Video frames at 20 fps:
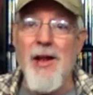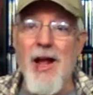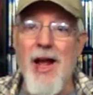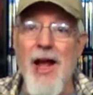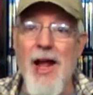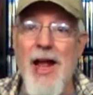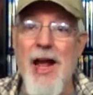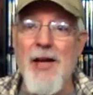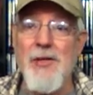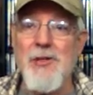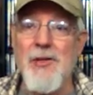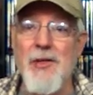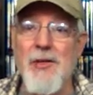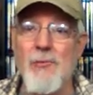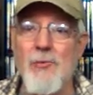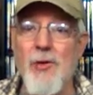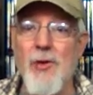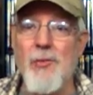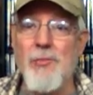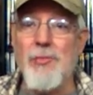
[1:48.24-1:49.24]
I actually
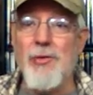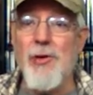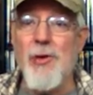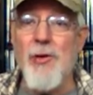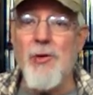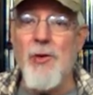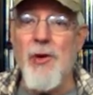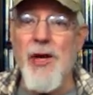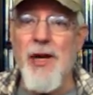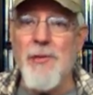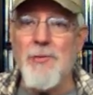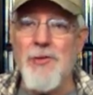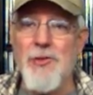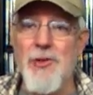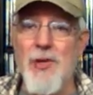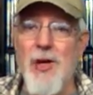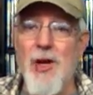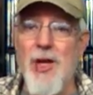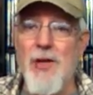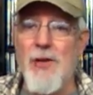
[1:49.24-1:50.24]
wrote programs
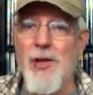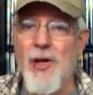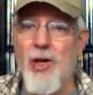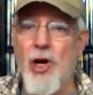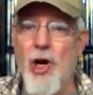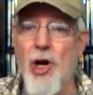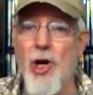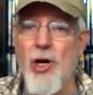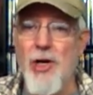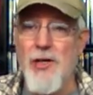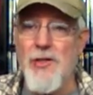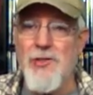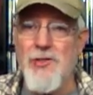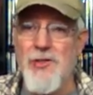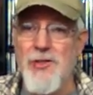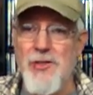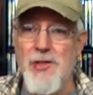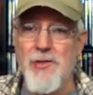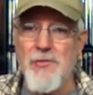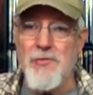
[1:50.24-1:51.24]
on the
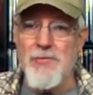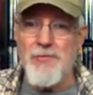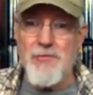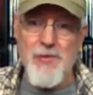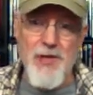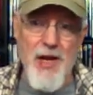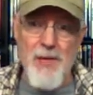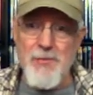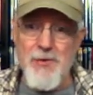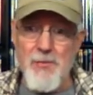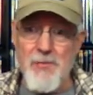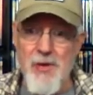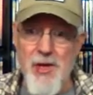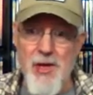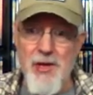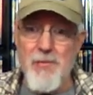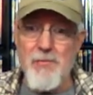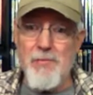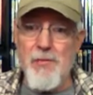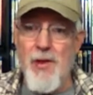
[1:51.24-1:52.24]
cards. You typed them
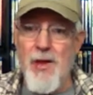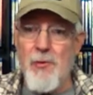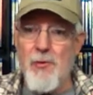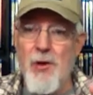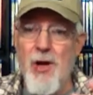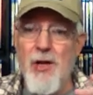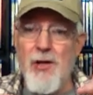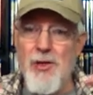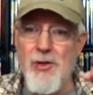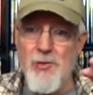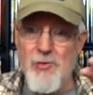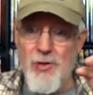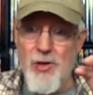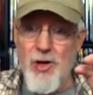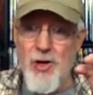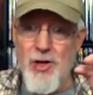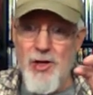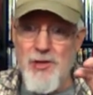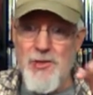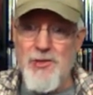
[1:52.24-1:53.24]
in, they were on little
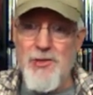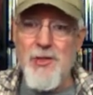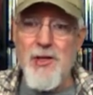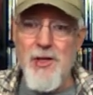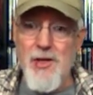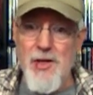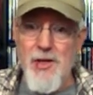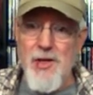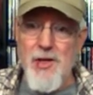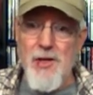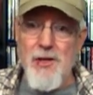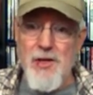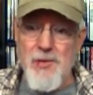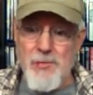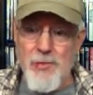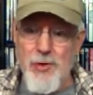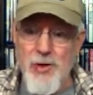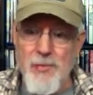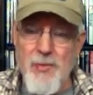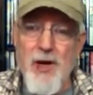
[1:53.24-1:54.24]
cards. You
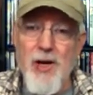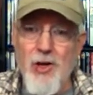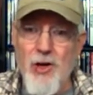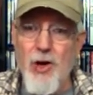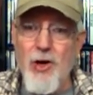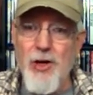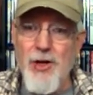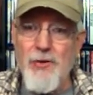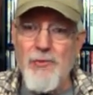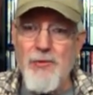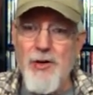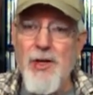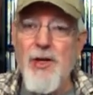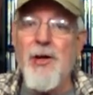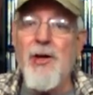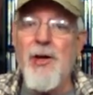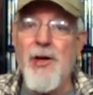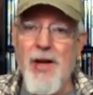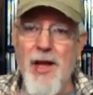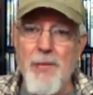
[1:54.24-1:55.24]
put them in a card
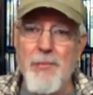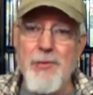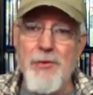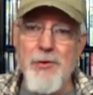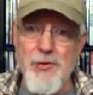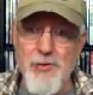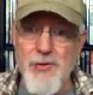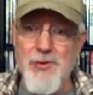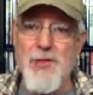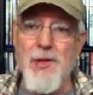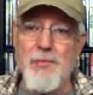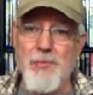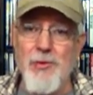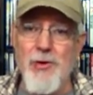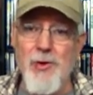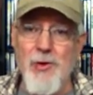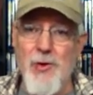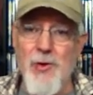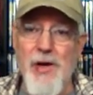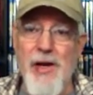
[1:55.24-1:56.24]
reader, that produced the
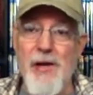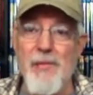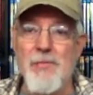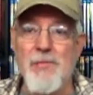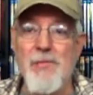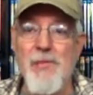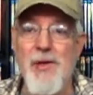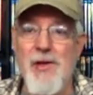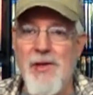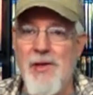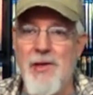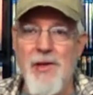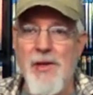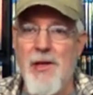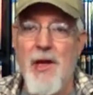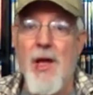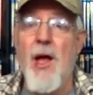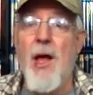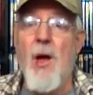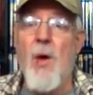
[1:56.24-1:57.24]
program.
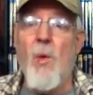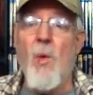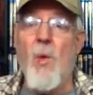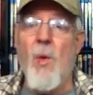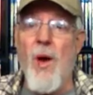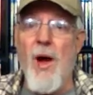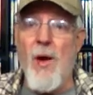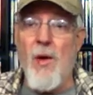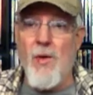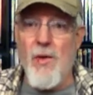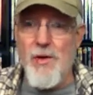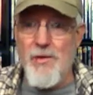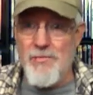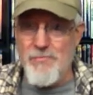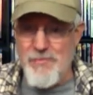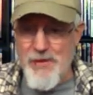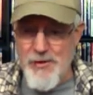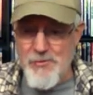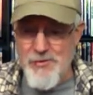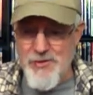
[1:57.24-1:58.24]
Wow,
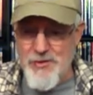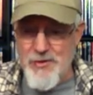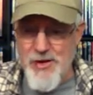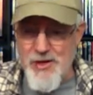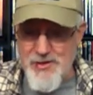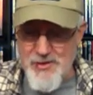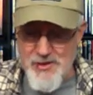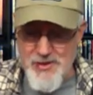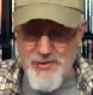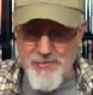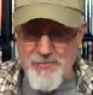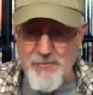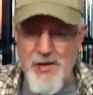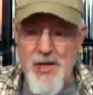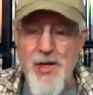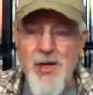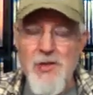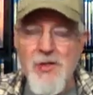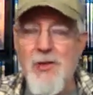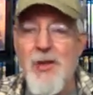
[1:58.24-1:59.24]
that was crazy.
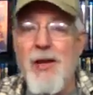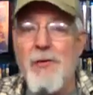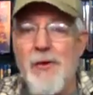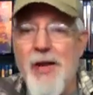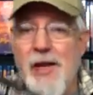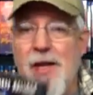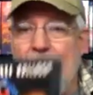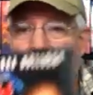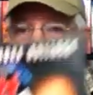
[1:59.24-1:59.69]
So anyway,